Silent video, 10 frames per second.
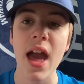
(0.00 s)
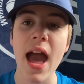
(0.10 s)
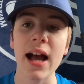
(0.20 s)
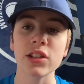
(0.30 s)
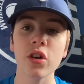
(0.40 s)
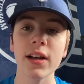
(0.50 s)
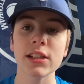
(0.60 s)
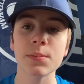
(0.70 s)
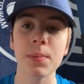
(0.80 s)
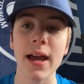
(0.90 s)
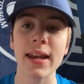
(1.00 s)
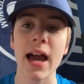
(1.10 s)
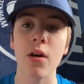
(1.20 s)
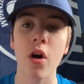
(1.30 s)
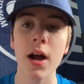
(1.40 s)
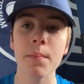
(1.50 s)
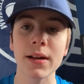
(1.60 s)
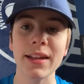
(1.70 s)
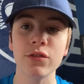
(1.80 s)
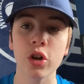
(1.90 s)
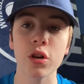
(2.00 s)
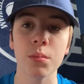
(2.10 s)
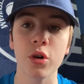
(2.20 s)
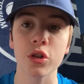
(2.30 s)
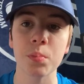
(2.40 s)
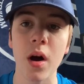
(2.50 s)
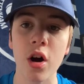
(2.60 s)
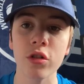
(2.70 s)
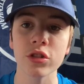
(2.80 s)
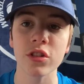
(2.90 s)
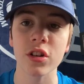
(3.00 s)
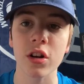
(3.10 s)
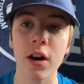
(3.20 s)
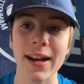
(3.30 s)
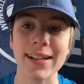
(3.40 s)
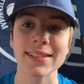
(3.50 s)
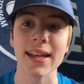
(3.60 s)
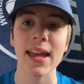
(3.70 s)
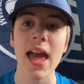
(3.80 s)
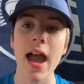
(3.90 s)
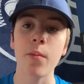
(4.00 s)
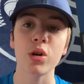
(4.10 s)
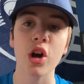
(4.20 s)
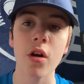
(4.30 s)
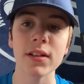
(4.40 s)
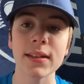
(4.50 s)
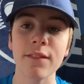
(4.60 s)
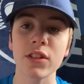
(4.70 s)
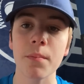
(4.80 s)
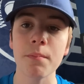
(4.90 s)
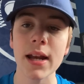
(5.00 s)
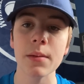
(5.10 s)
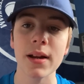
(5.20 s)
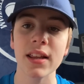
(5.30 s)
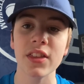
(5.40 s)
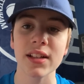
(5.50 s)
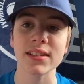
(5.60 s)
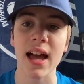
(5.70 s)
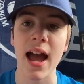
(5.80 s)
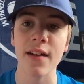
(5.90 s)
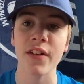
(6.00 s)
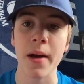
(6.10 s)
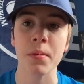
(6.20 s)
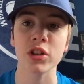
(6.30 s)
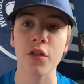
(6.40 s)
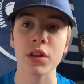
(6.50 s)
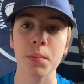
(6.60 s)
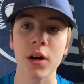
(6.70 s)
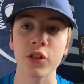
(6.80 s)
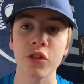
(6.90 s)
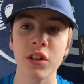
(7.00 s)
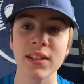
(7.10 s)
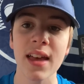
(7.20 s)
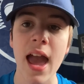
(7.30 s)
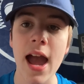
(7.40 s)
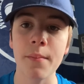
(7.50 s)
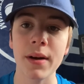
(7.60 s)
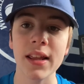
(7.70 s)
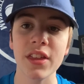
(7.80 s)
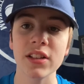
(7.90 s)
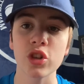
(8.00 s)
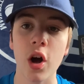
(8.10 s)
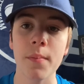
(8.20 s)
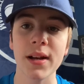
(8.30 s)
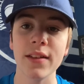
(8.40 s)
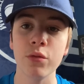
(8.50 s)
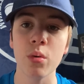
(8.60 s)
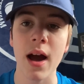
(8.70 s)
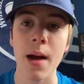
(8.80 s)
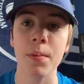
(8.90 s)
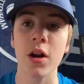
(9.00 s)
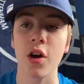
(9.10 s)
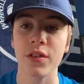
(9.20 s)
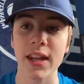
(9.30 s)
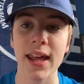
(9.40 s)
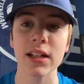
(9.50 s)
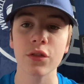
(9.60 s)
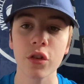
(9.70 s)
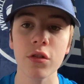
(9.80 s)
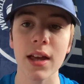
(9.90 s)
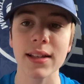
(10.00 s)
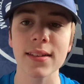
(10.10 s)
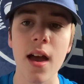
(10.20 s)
as I explain how I believe Tottenham Hotspur are on the decline, as I say, and we'll go in depth to many, many things that have happened over the past few years and many things that I believe will happen over the next few years.